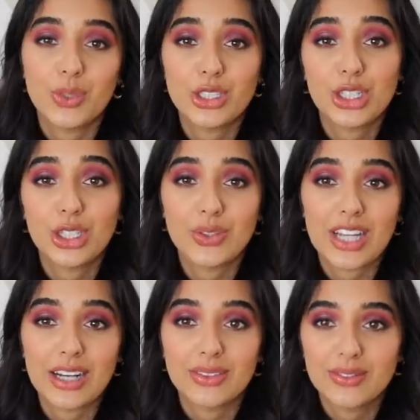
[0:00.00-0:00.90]
want to go
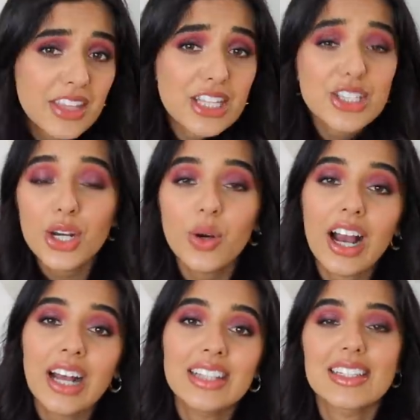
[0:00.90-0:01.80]
down. There's no
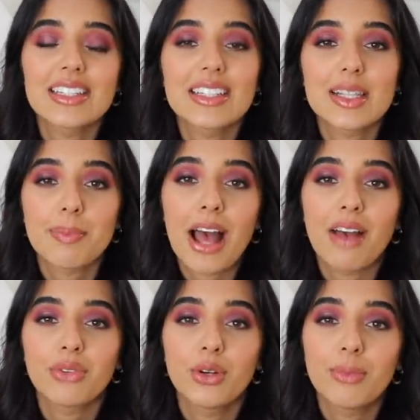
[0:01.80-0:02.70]
ads since the
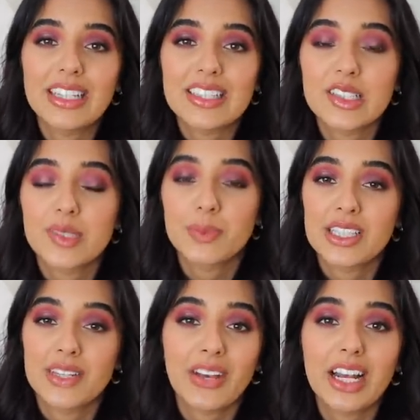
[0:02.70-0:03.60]
platform is
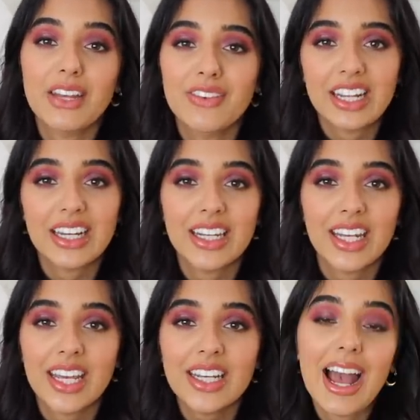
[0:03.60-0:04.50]
specifically for learning,
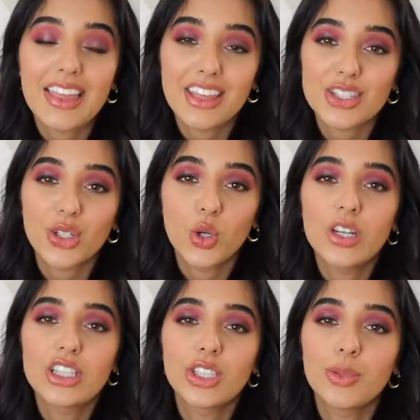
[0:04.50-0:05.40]
and there's
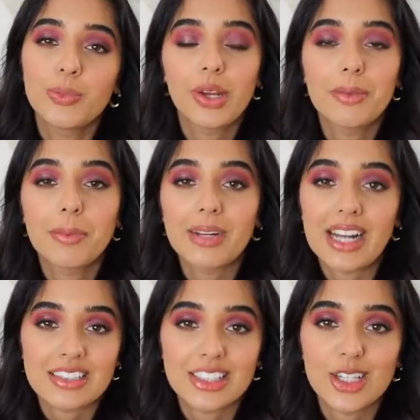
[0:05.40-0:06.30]
always new premium
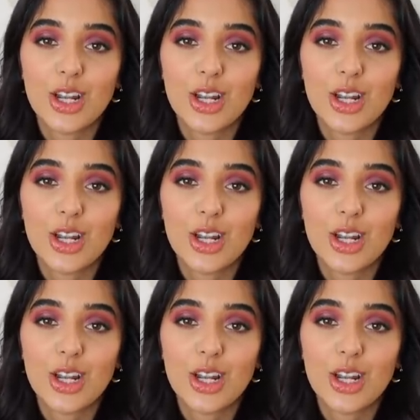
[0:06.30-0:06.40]
classes